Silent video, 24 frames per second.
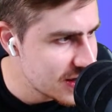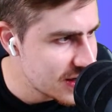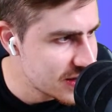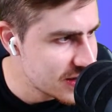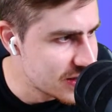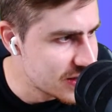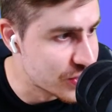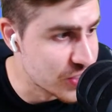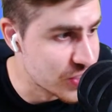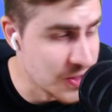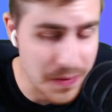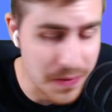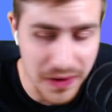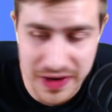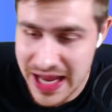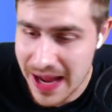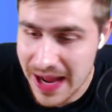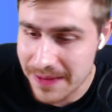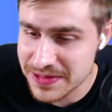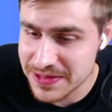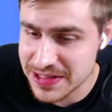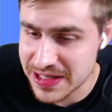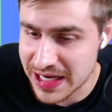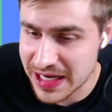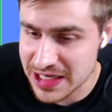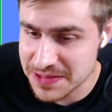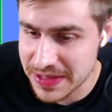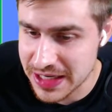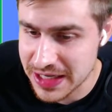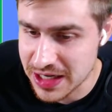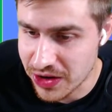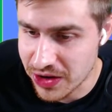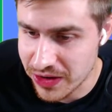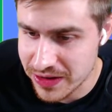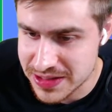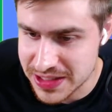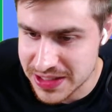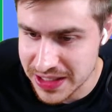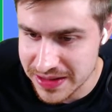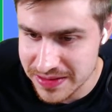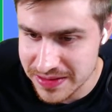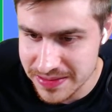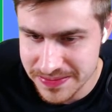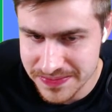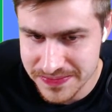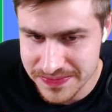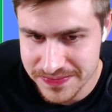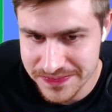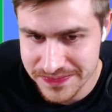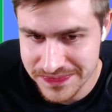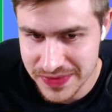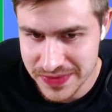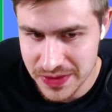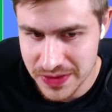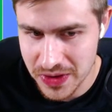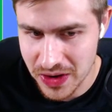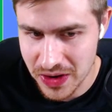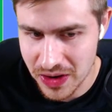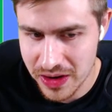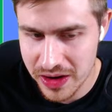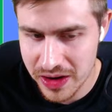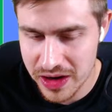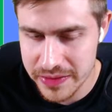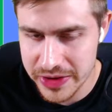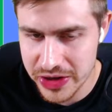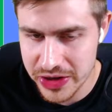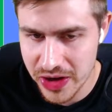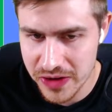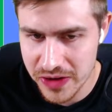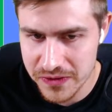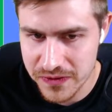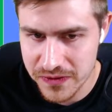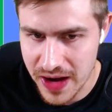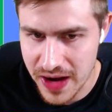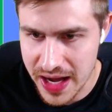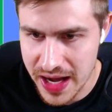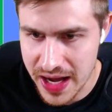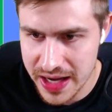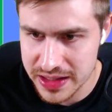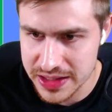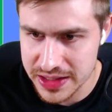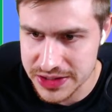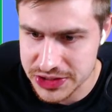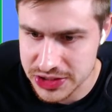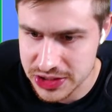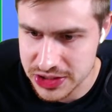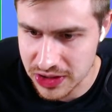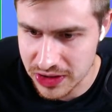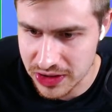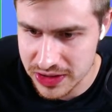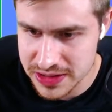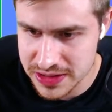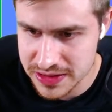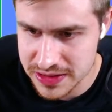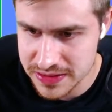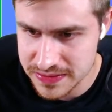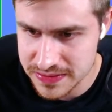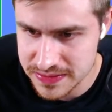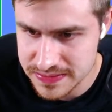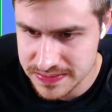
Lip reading: The triple captain has been locked in. We are going to be going for Arnie's slot.